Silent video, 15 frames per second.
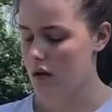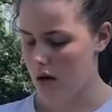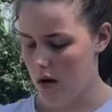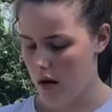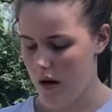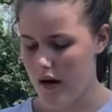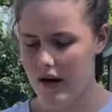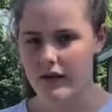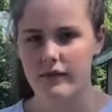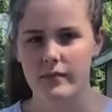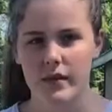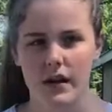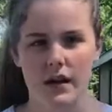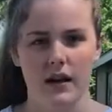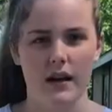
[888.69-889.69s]
I
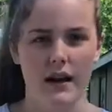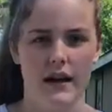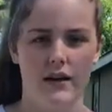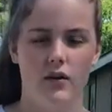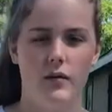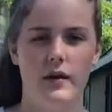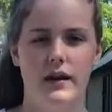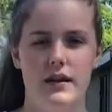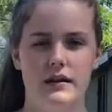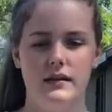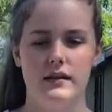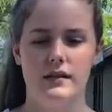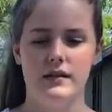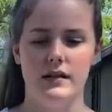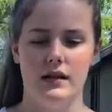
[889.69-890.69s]
have my ankle
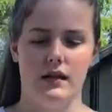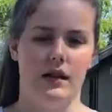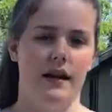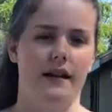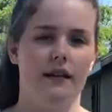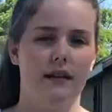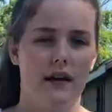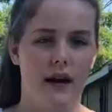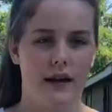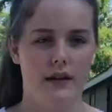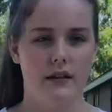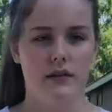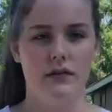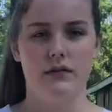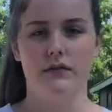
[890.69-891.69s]
weights to like, I
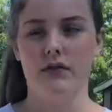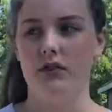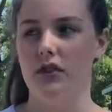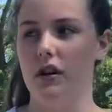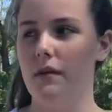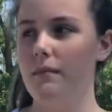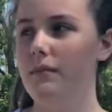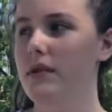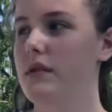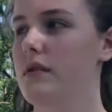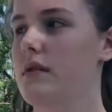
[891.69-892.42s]
can use for jumps.